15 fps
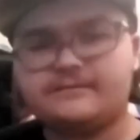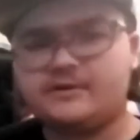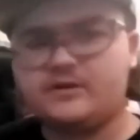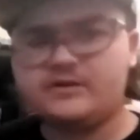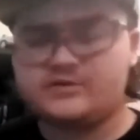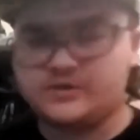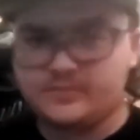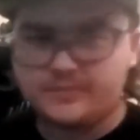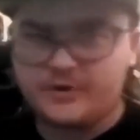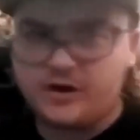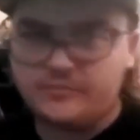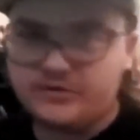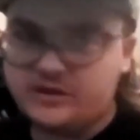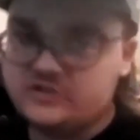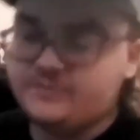saying about the Super
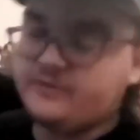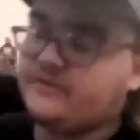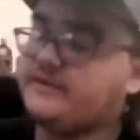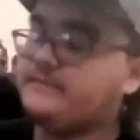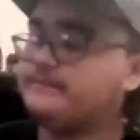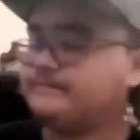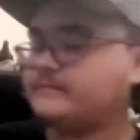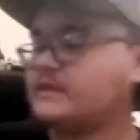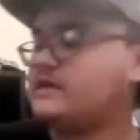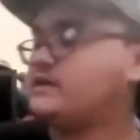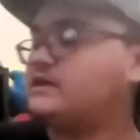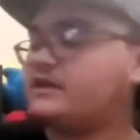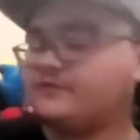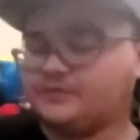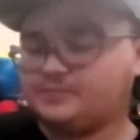Mario Brothers movie.
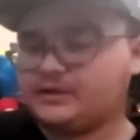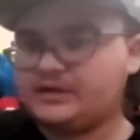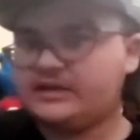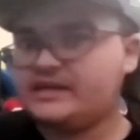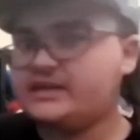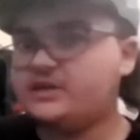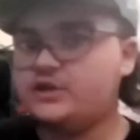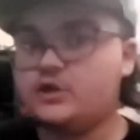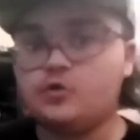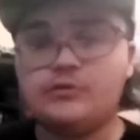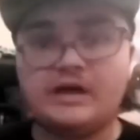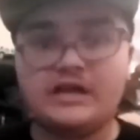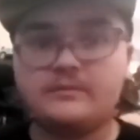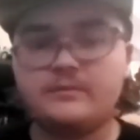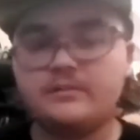If you plan on getting
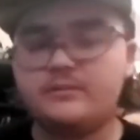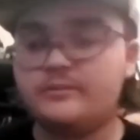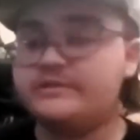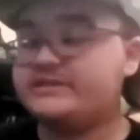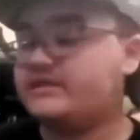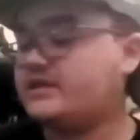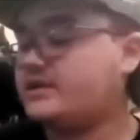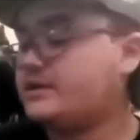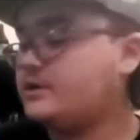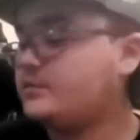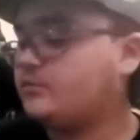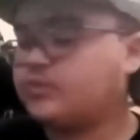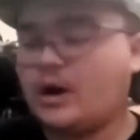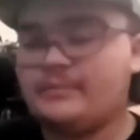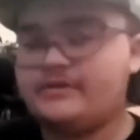new animated movies,
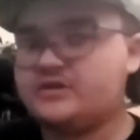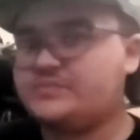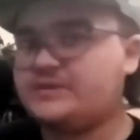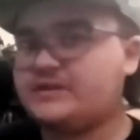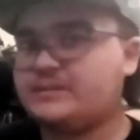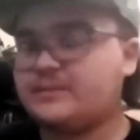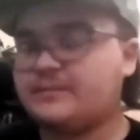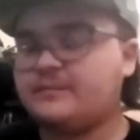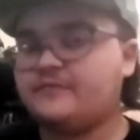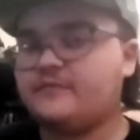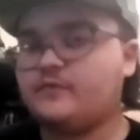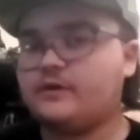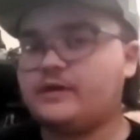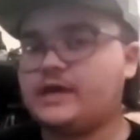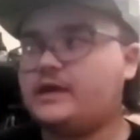probably just pick them up in
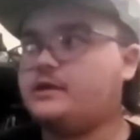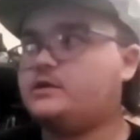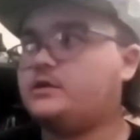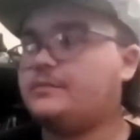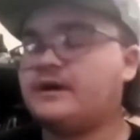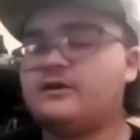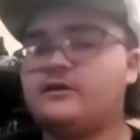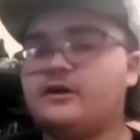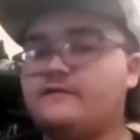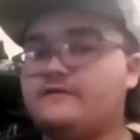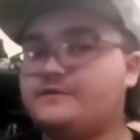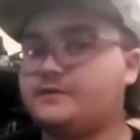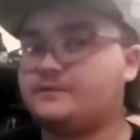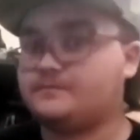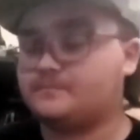4K. No matter
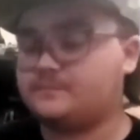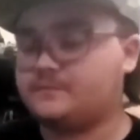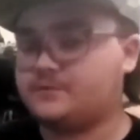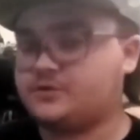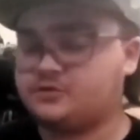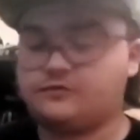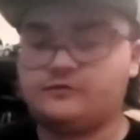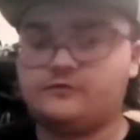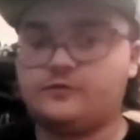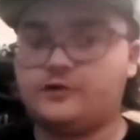if they're true